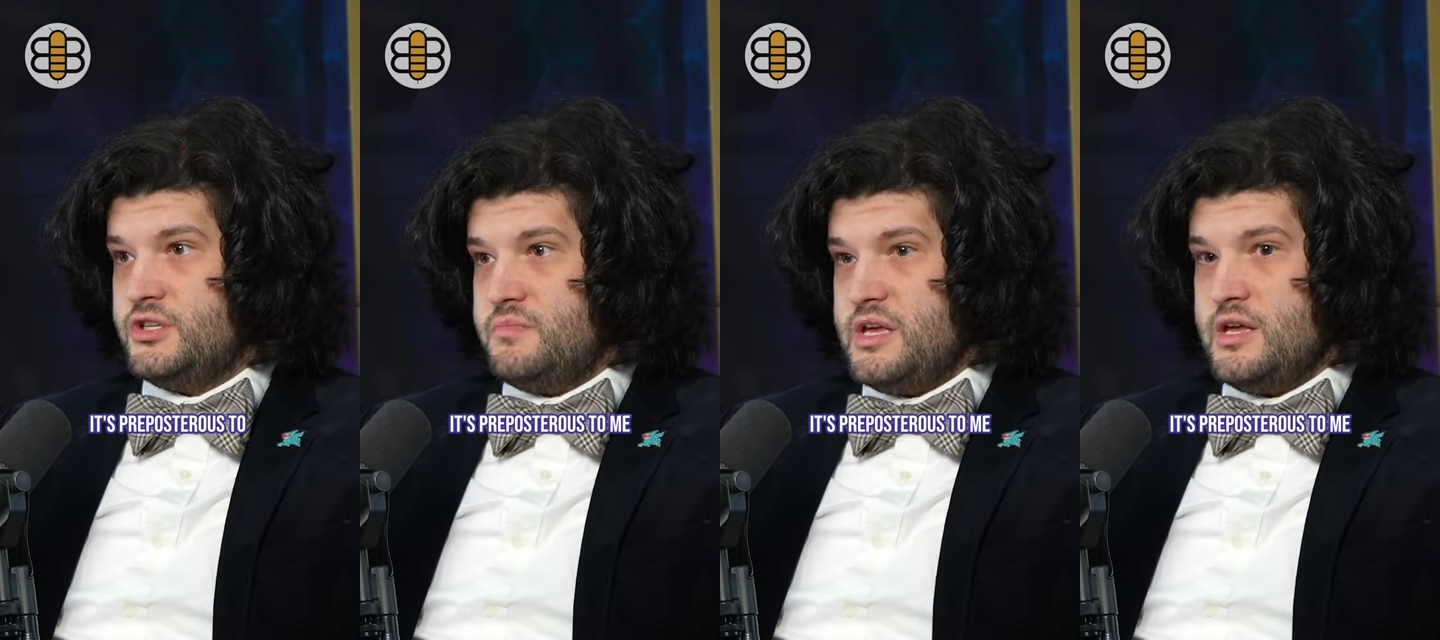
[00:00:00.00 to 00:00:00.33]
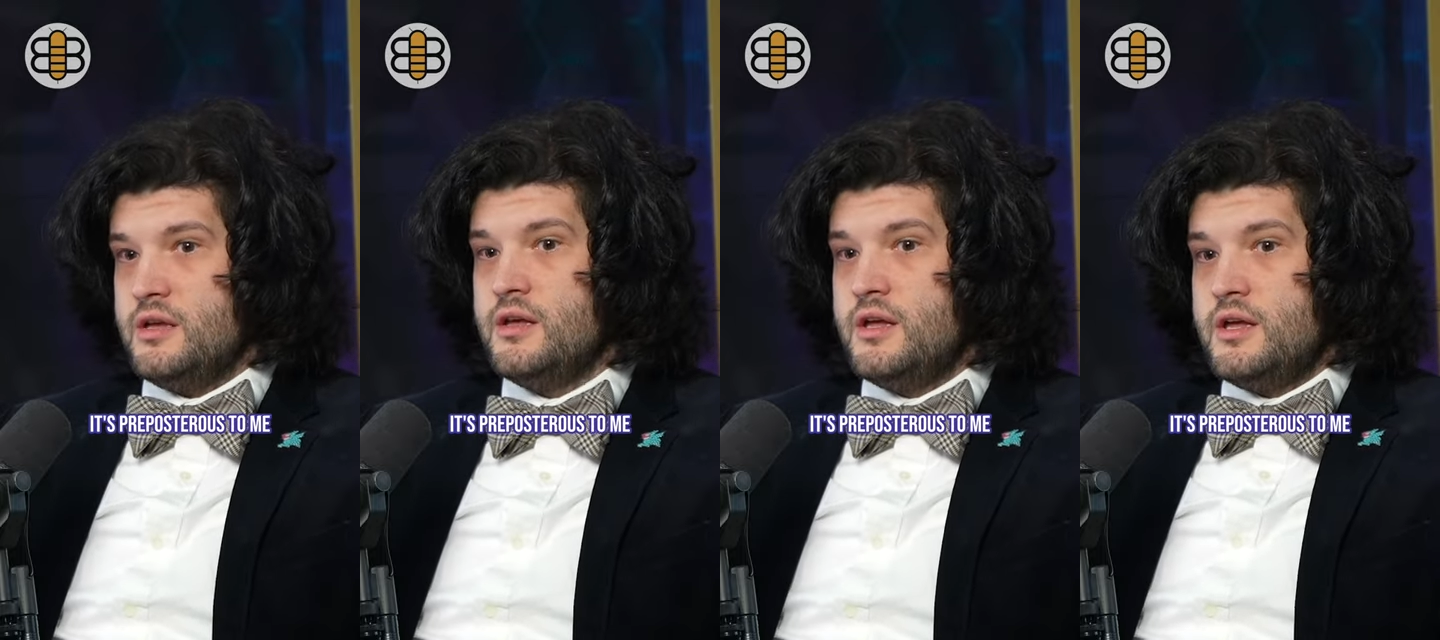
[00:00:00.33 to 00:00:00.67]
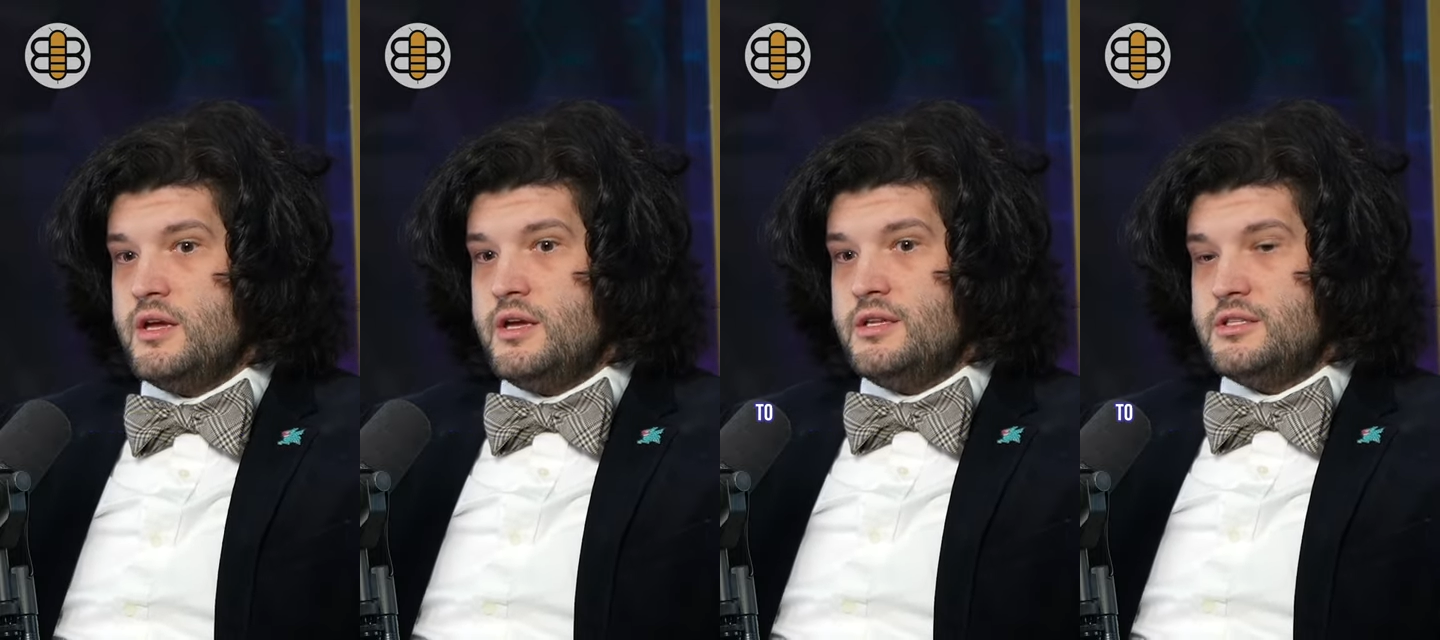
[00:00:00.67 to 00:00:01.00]
to me
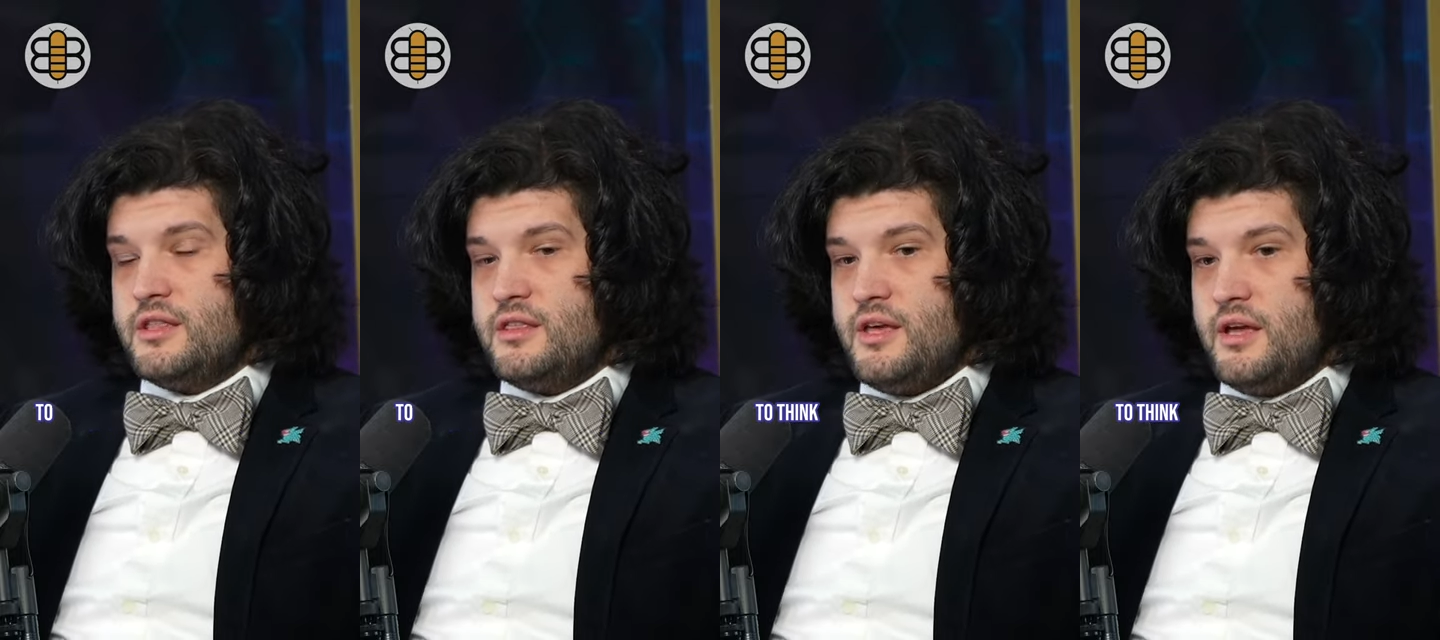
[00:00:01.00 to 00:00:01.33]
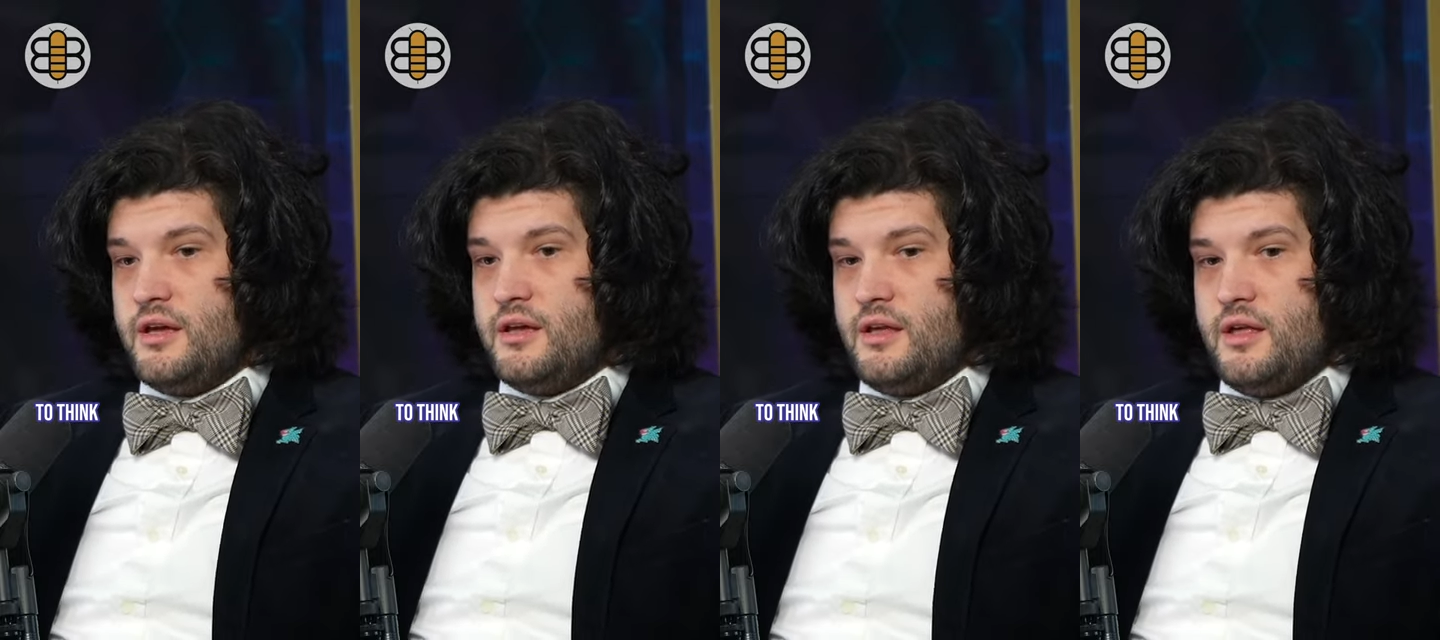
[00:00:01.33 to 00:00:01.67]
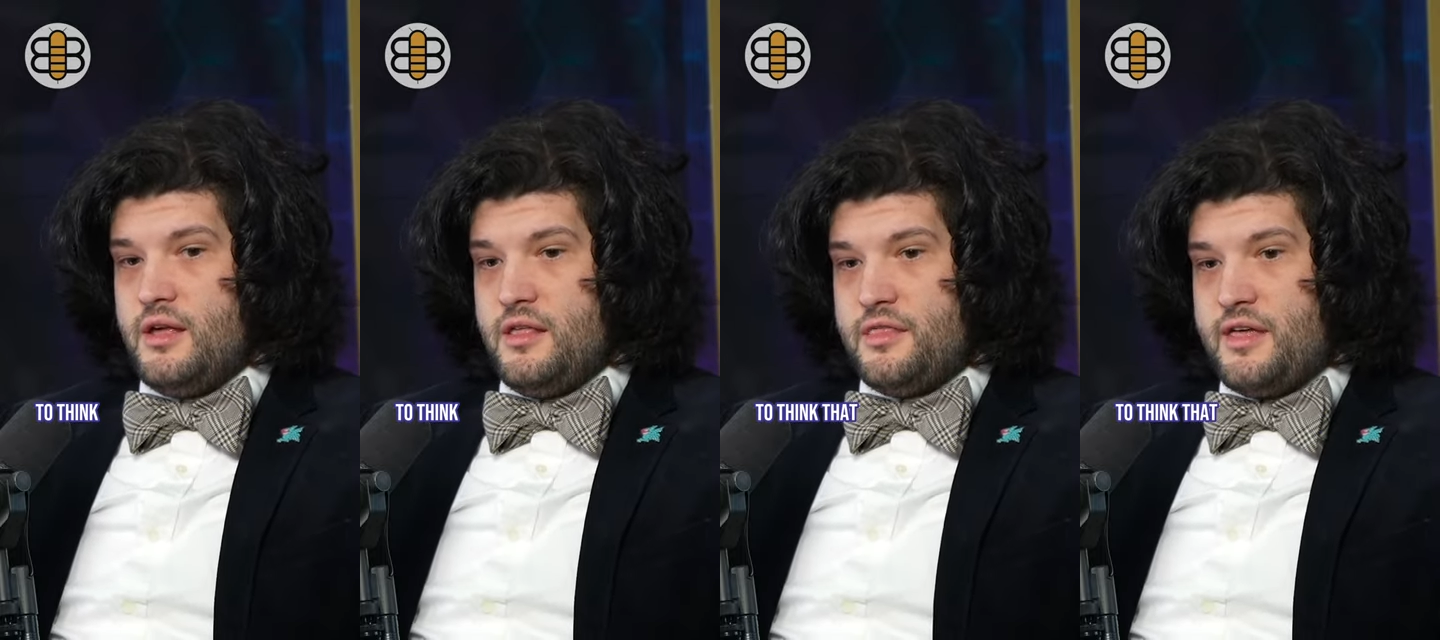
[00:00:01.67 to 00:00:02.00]
to think
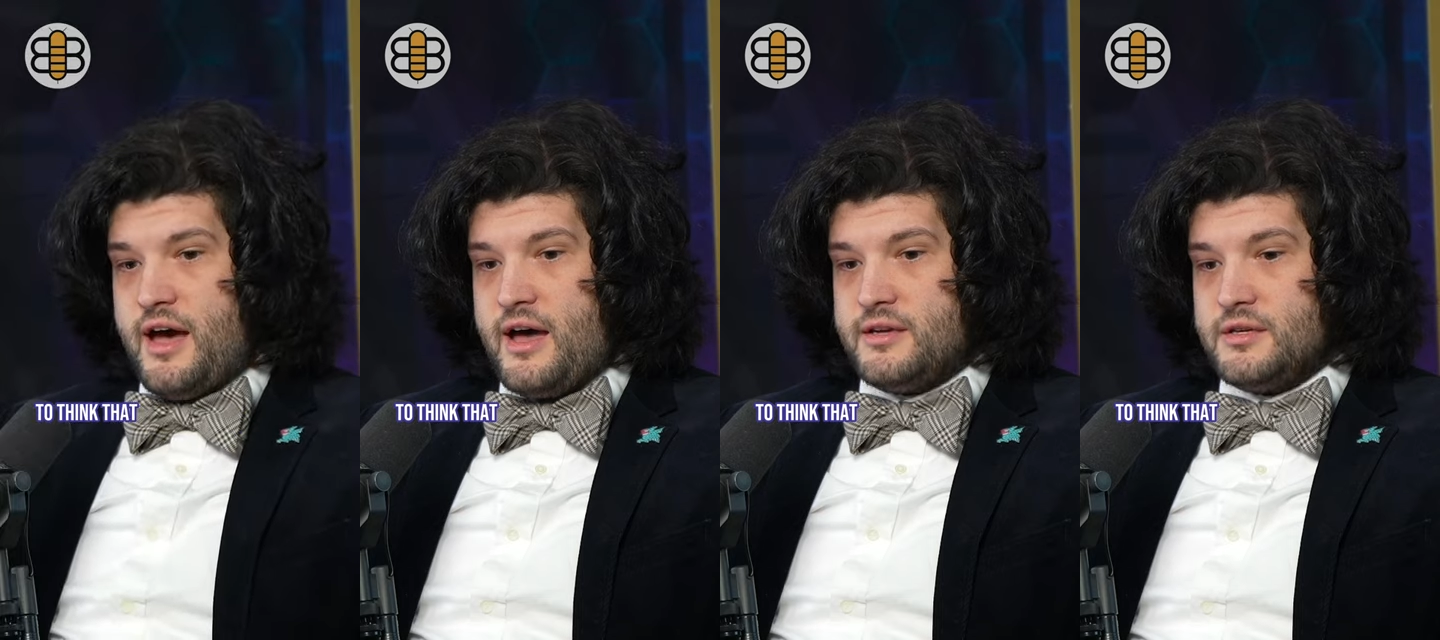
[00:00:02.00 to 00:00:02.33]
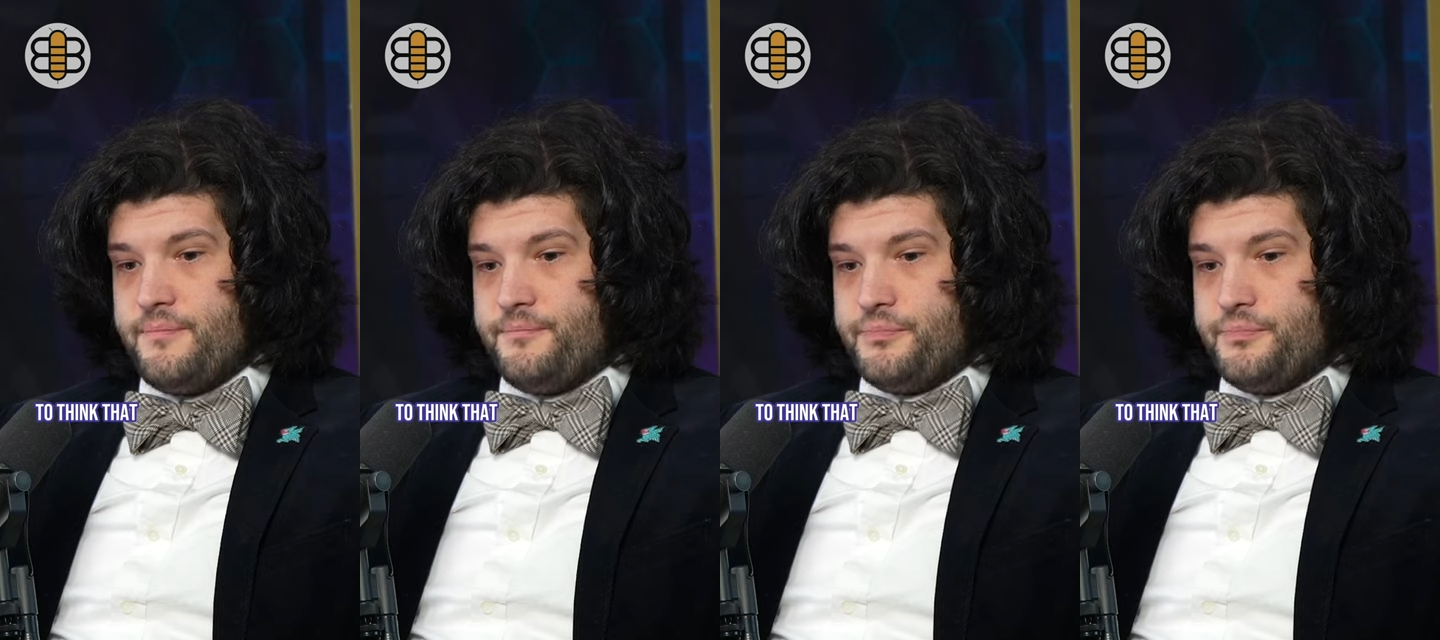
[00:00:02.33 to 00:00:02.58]
that